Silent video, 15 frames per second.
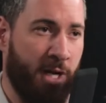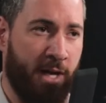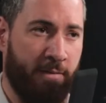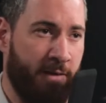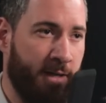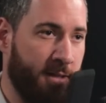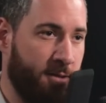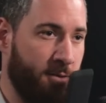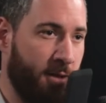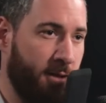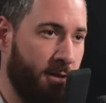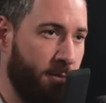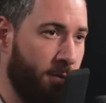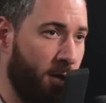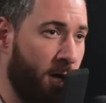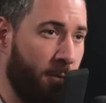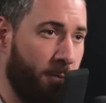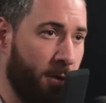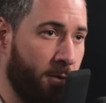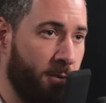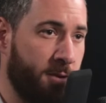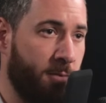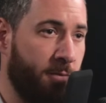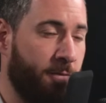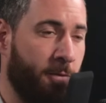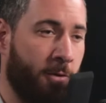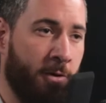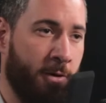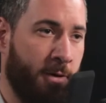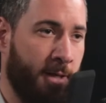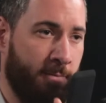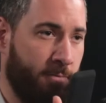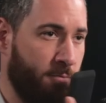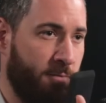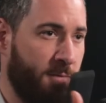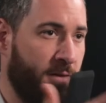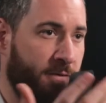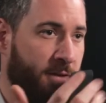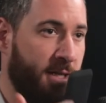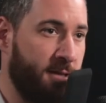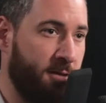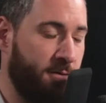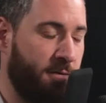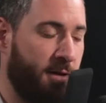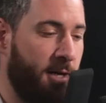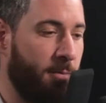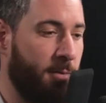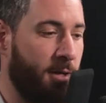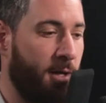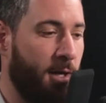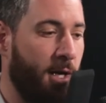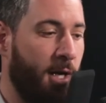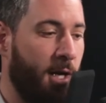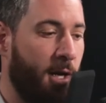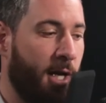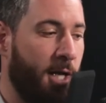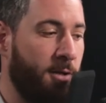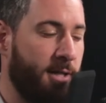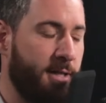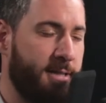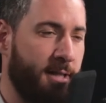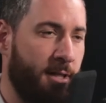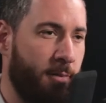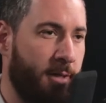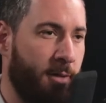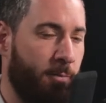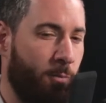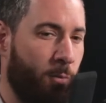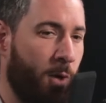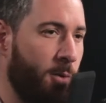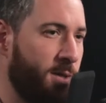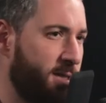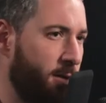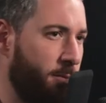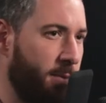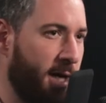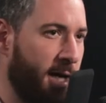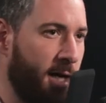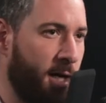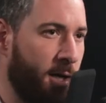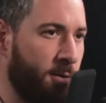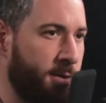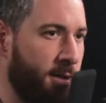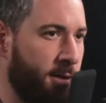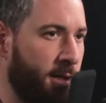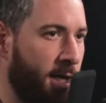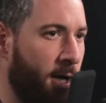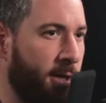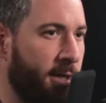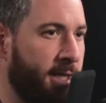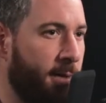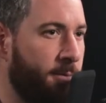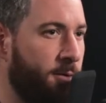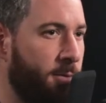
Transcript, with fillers: going to have yeah. links to it in the blog post before and definitely easy to find. But can you tell us a little bit, what was it about and how it came